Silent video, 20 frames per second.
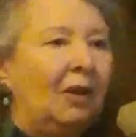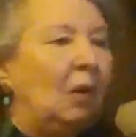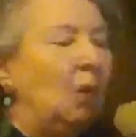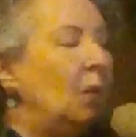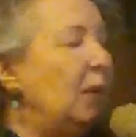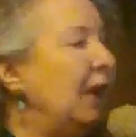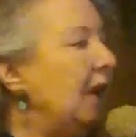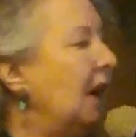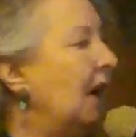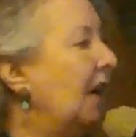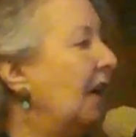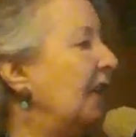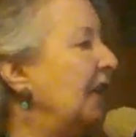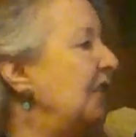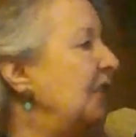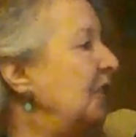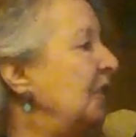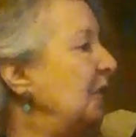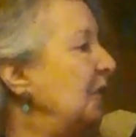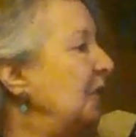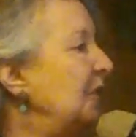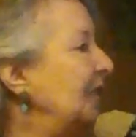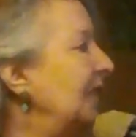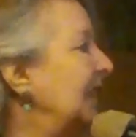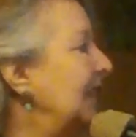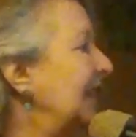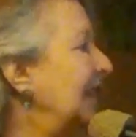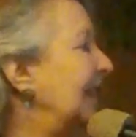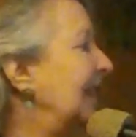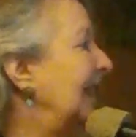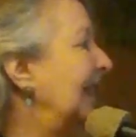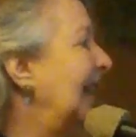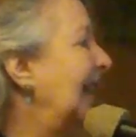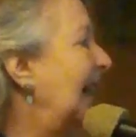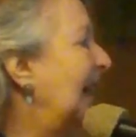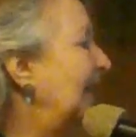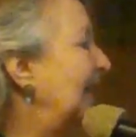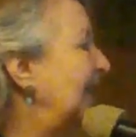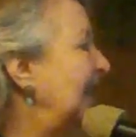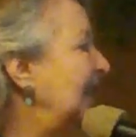We are a union
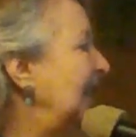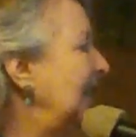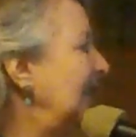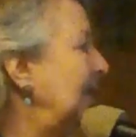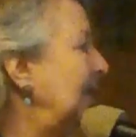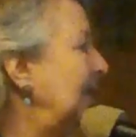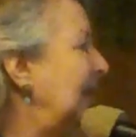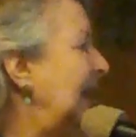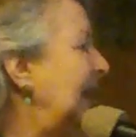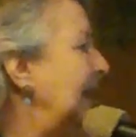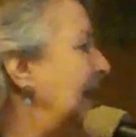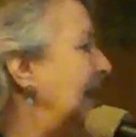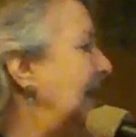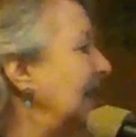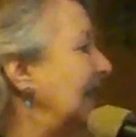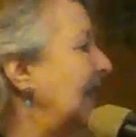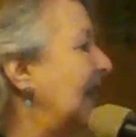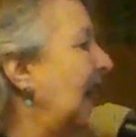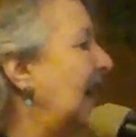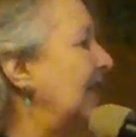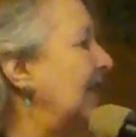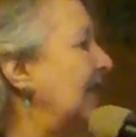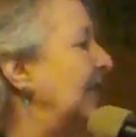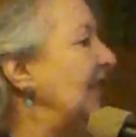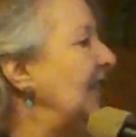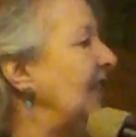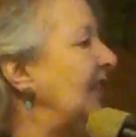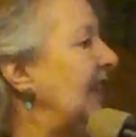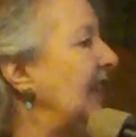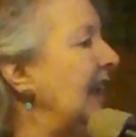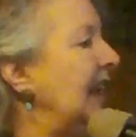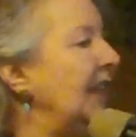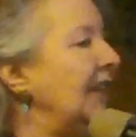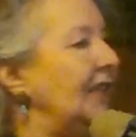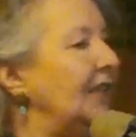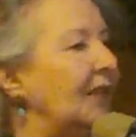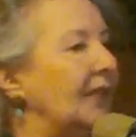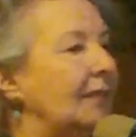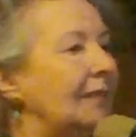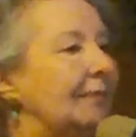of independent sovereign
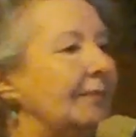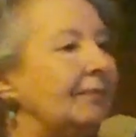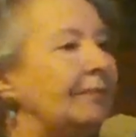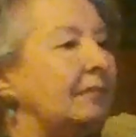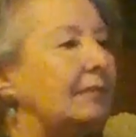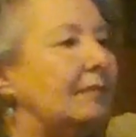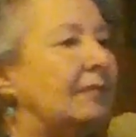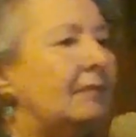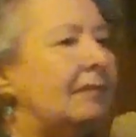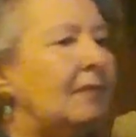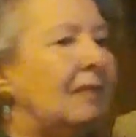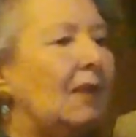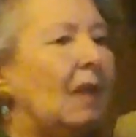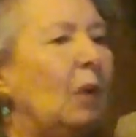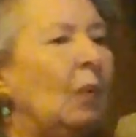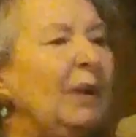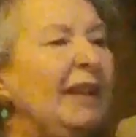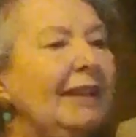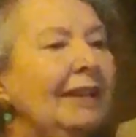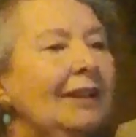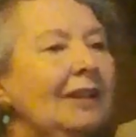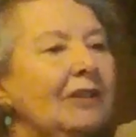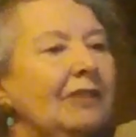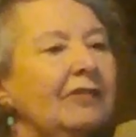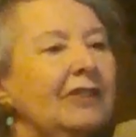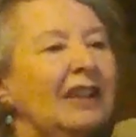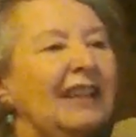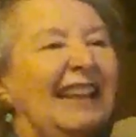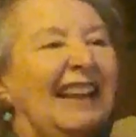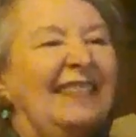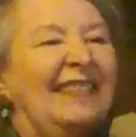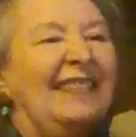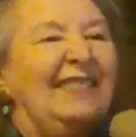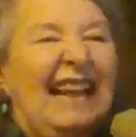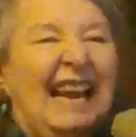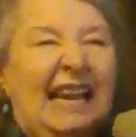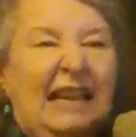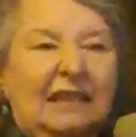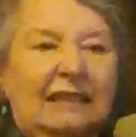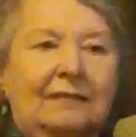states. We tend to forget
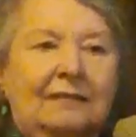that.